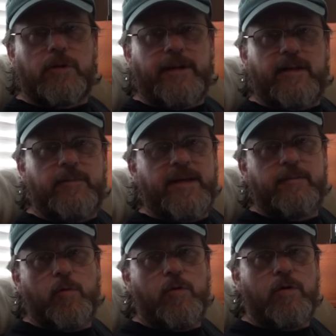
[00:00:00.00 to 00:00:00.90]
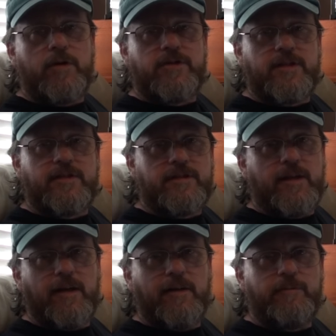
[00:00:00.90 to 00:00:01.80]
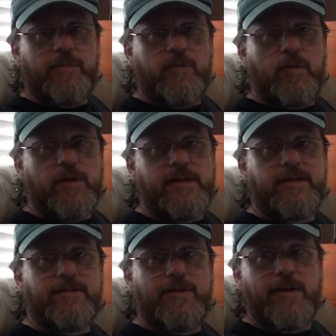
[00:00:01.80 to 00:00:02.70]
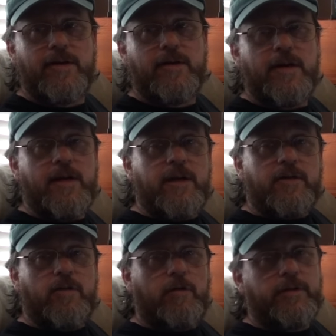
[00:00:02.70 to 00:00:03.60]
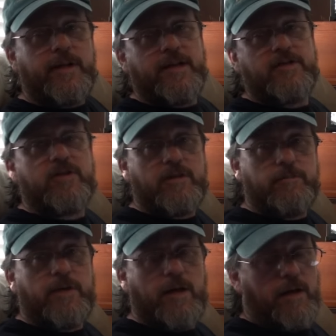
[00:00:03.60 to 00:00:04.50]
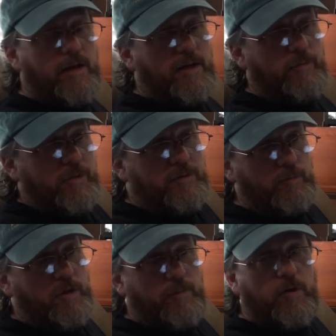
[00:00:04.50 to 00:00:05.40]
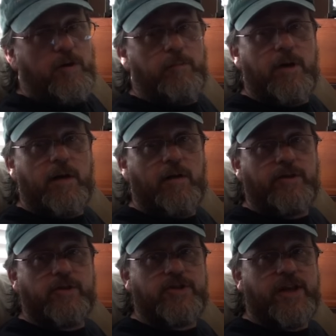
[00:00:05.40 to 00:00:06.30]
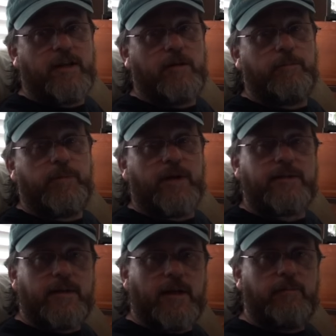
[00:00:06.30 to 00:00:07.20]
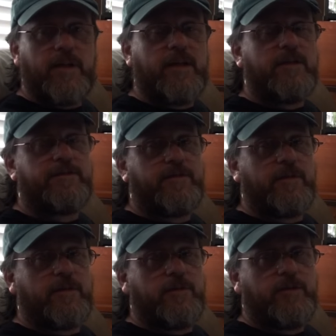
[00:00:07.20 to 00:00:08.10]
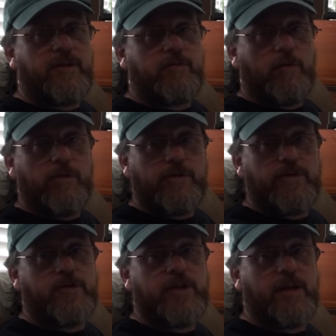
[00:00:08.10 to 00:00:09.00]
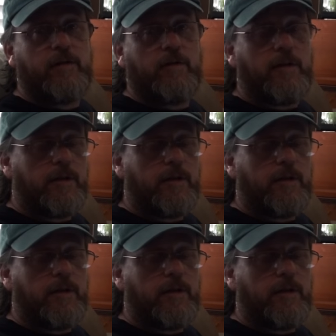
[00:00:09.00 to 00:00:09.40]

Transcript: delete him anymore. Just uh, um, beware he's there. Don't engage him. Uh, I wouldn't want him on um, on your channel. But um, if you get trolls on your channel